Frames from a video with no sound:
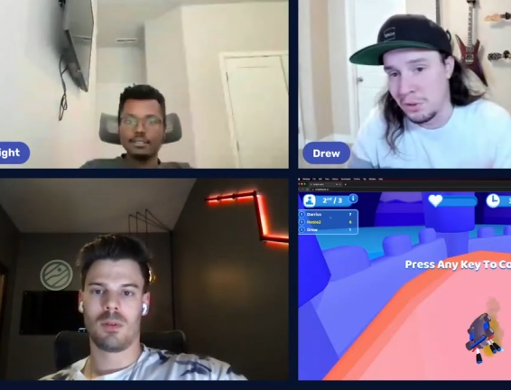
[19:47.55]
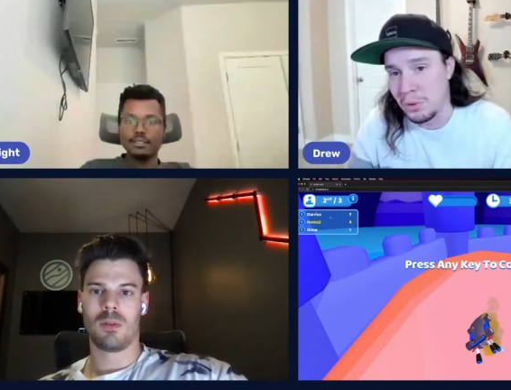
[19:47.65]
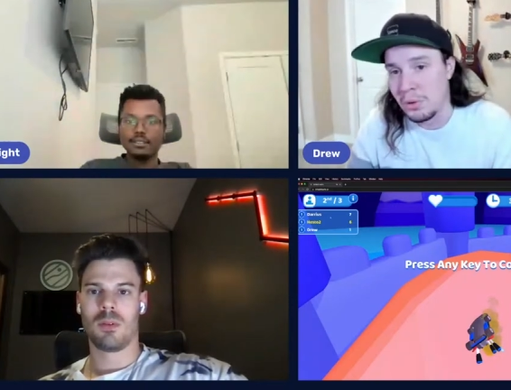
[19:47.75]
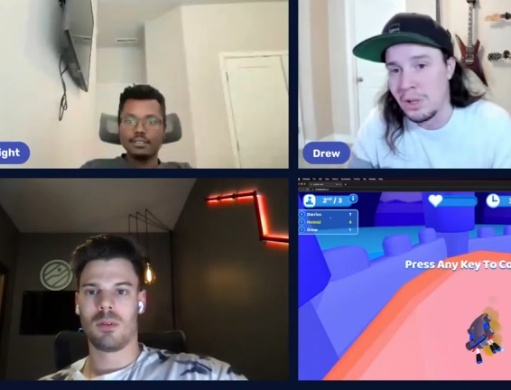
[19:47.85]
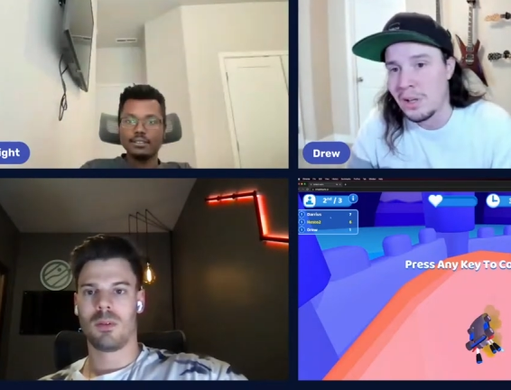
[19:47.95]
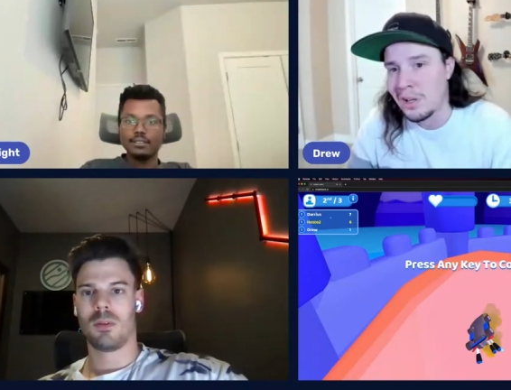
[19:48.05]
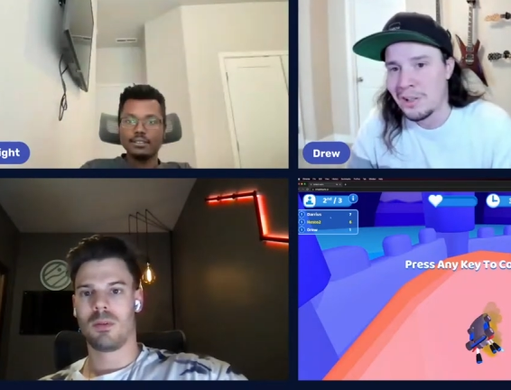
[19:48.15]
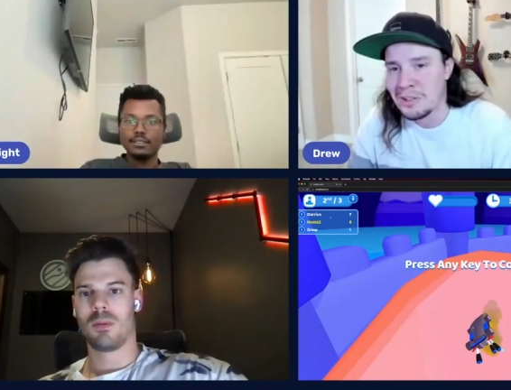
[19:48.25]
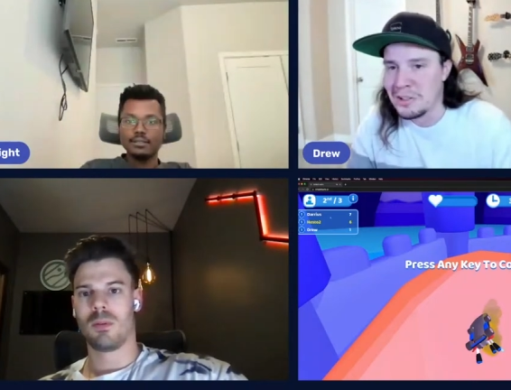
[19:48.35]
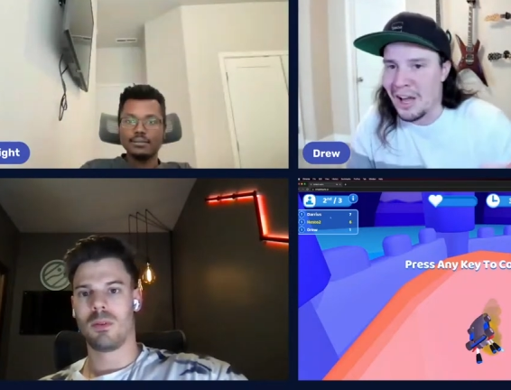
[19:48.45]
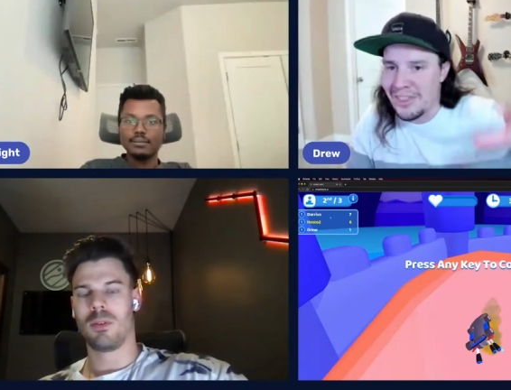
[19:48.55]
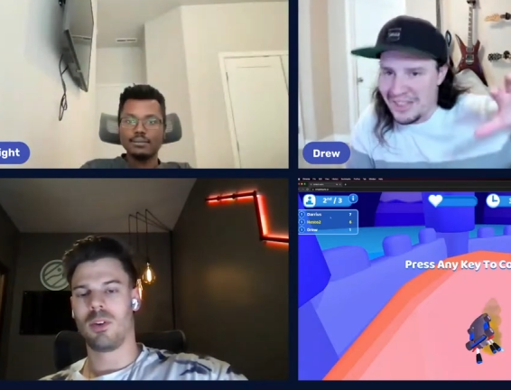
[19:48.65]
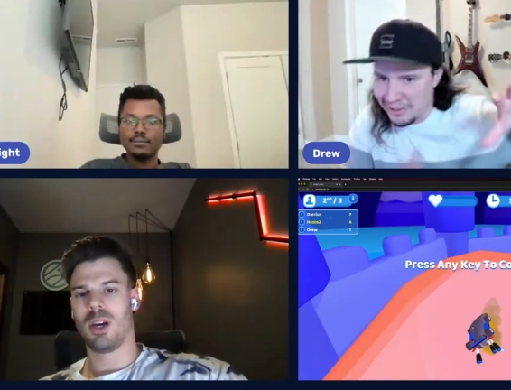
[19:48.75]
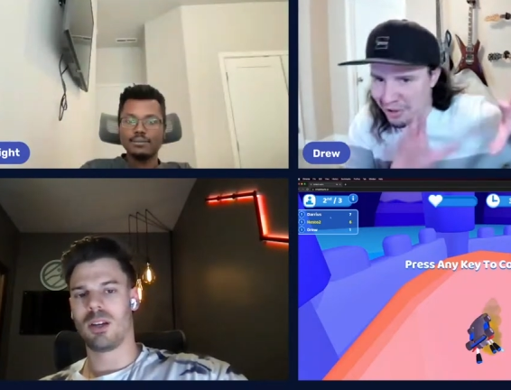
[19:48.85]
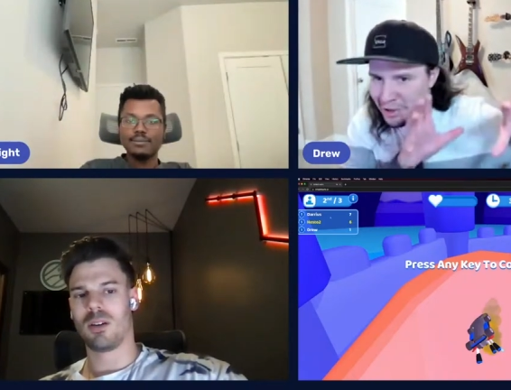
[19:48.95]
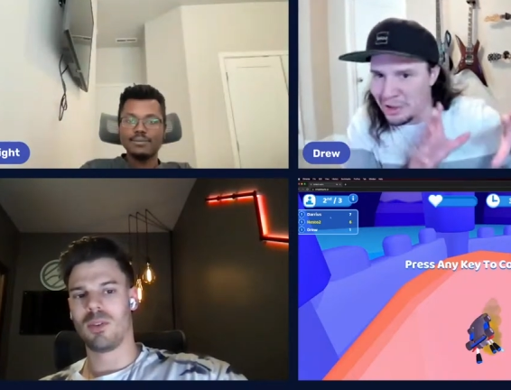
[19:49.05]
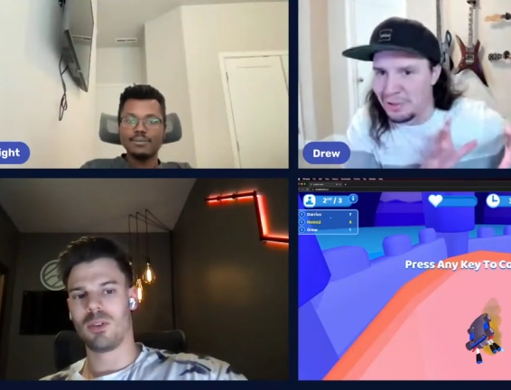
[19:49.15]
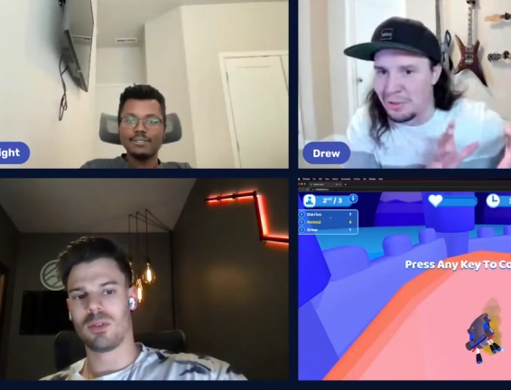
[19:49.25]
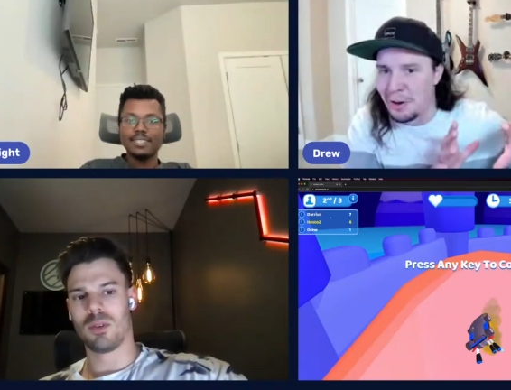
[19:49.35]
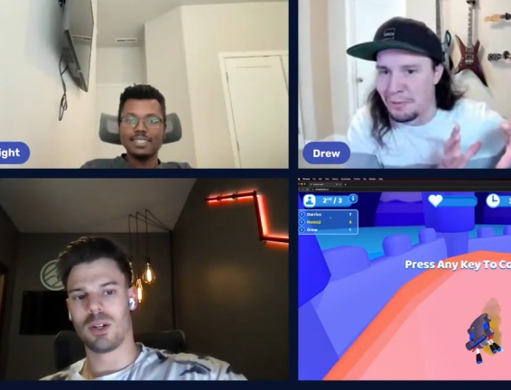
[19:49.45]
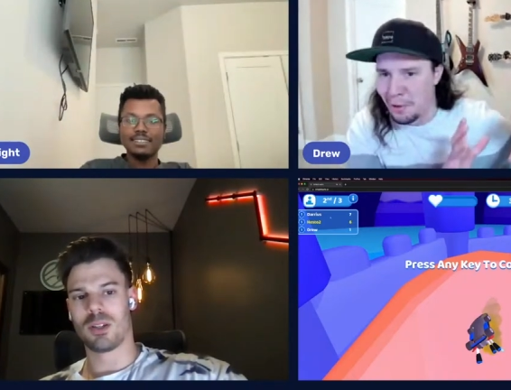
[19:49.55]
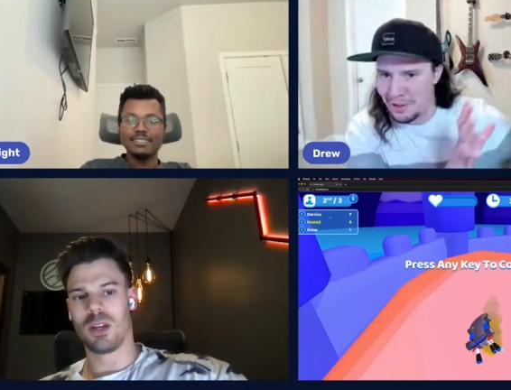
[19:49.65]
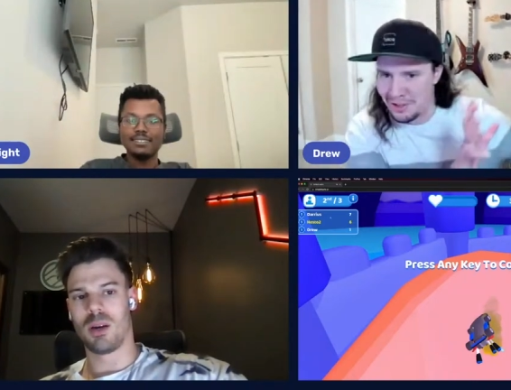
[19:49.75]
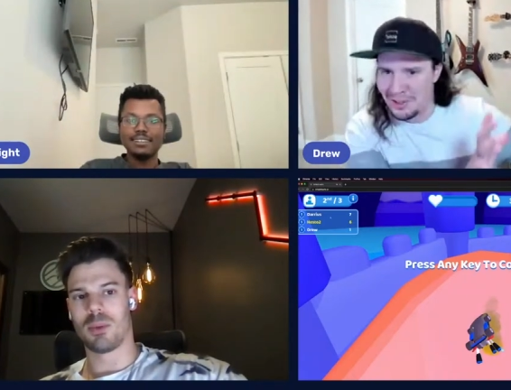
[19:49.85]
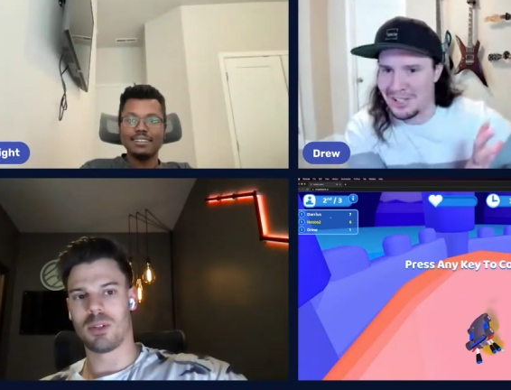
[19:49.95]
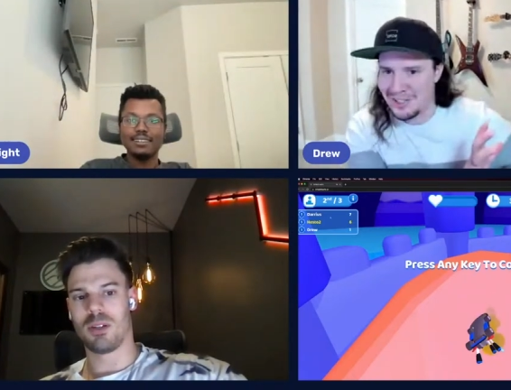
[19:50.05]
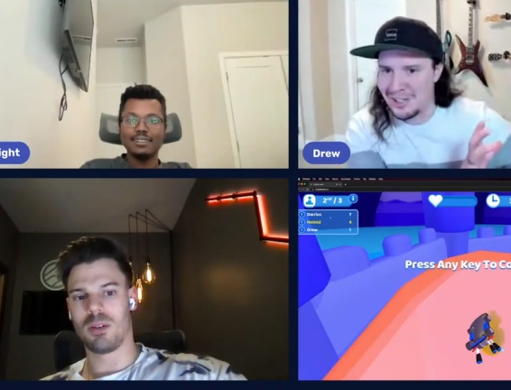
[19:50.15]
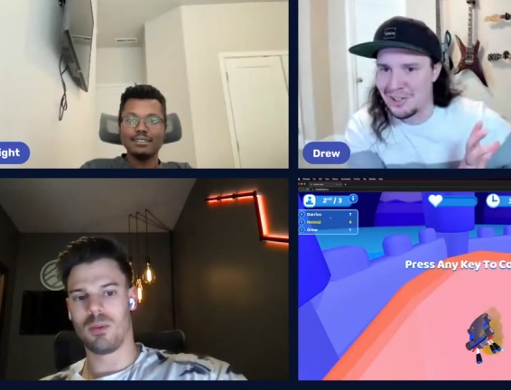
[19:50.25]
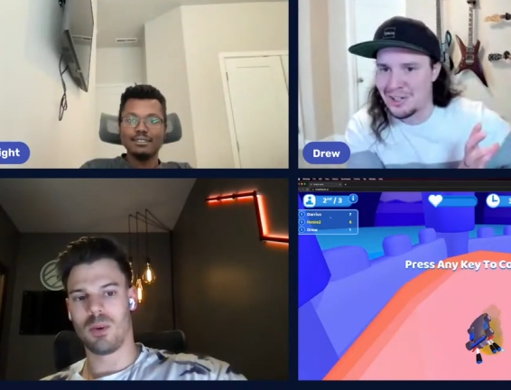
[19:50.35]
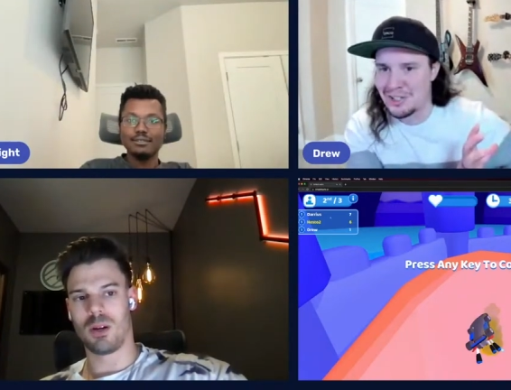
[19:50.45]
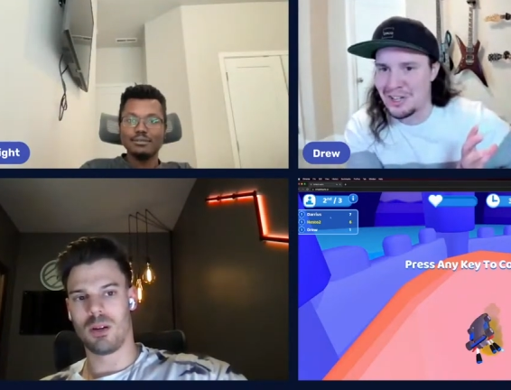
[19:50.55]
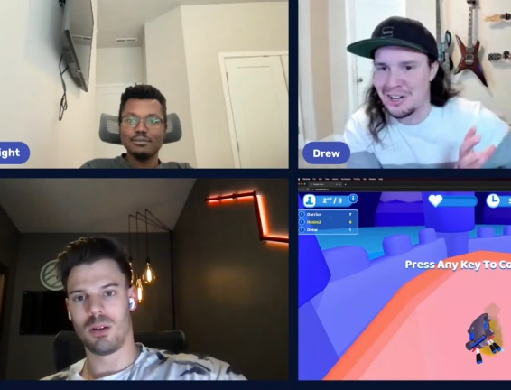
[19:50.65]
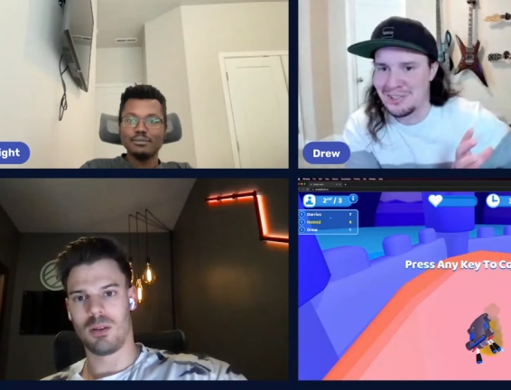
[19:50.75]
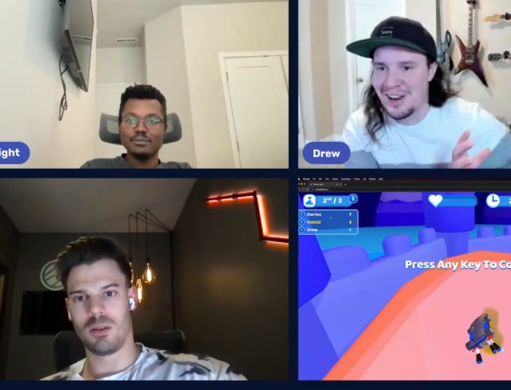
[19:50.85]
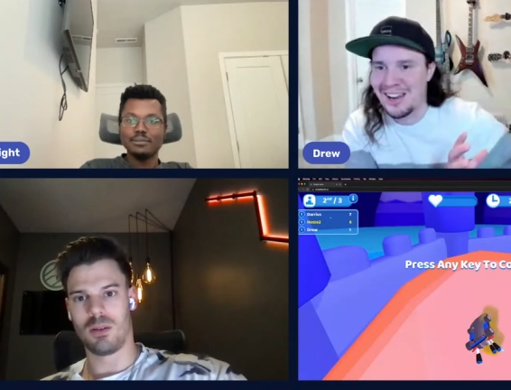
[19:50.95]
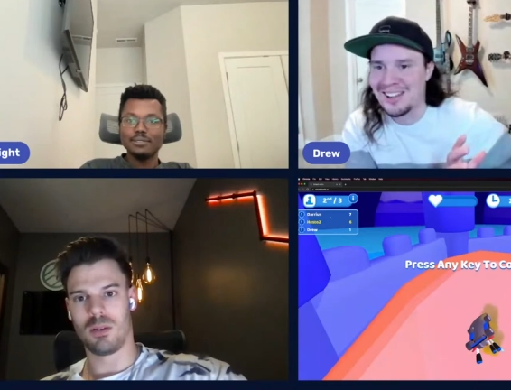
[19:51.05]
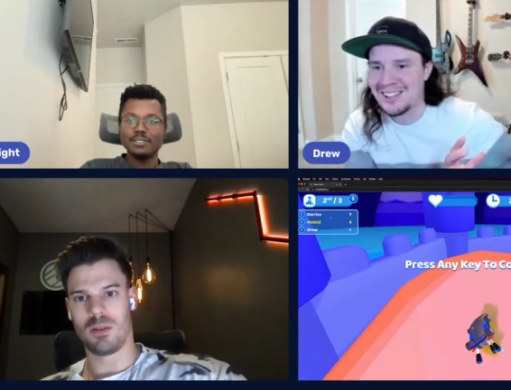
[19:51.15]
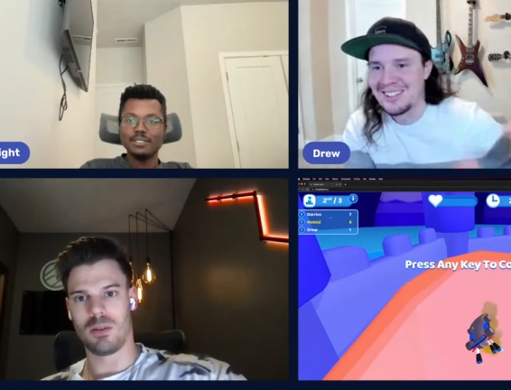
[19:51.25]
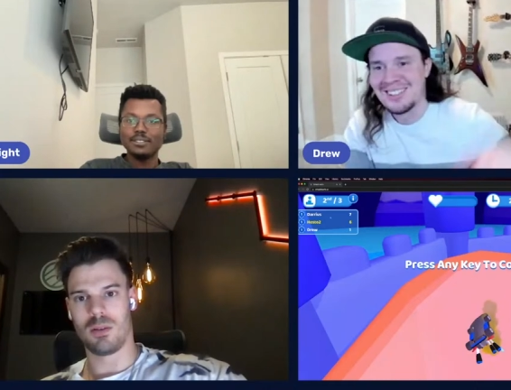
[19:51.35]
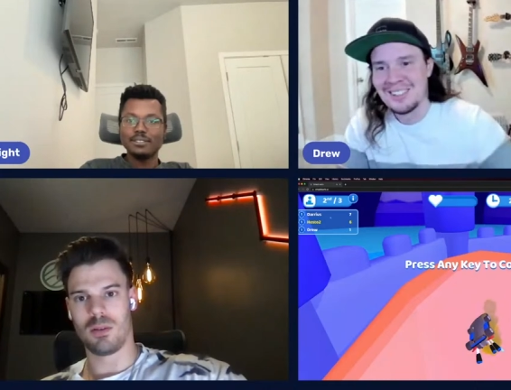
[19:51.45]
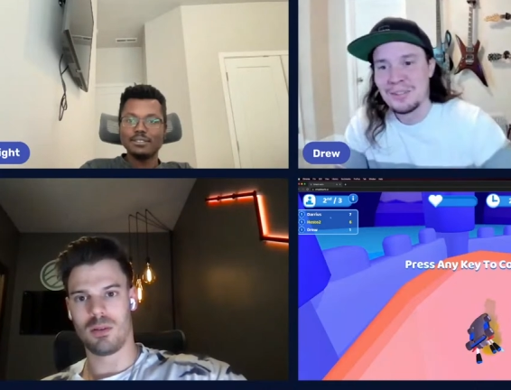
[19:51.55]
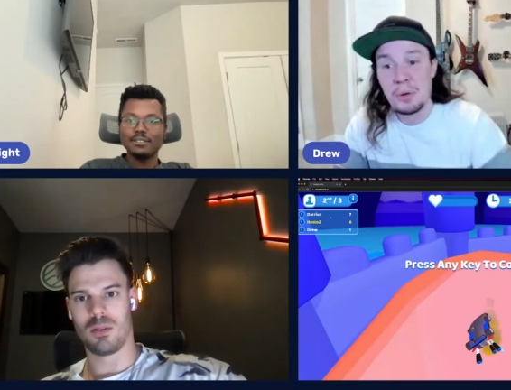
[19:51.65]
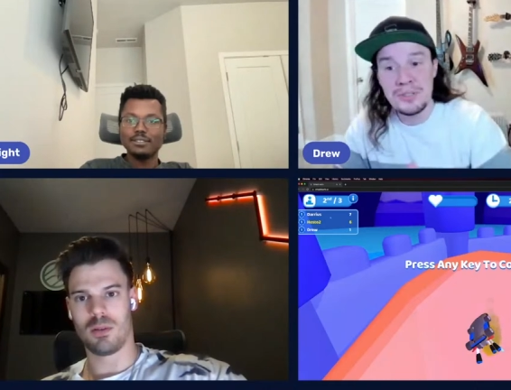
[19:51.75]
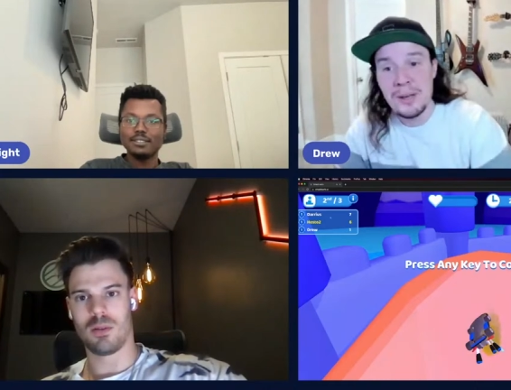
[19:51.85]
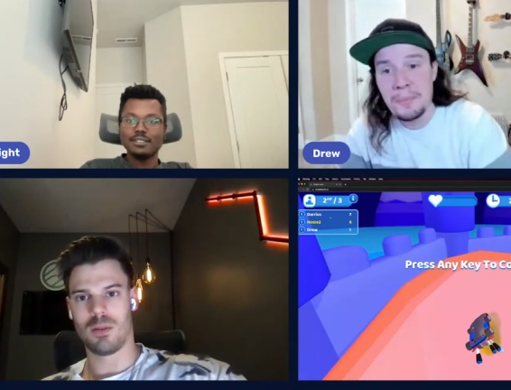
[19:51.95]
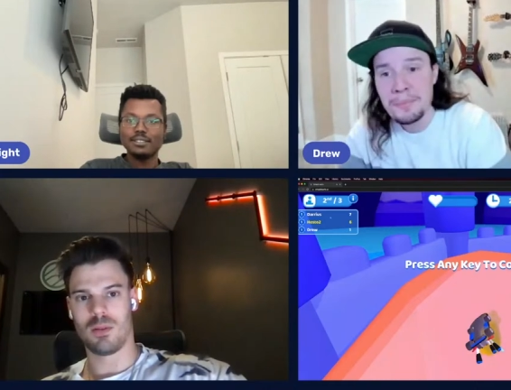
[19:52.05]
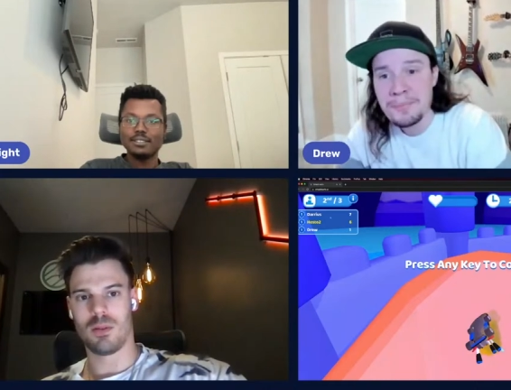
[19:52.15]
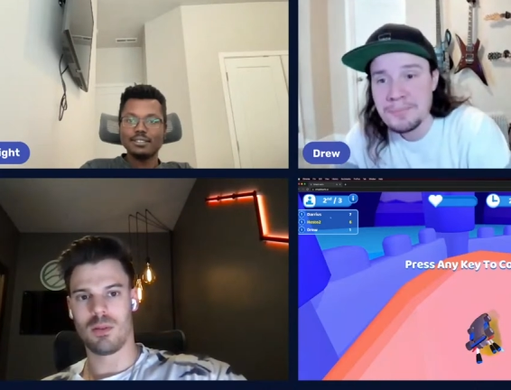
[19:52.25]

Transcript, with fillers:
Speaker 1: cool. Well, you that's had a interviews where it's the
Speaker 2: opposite, where what was that?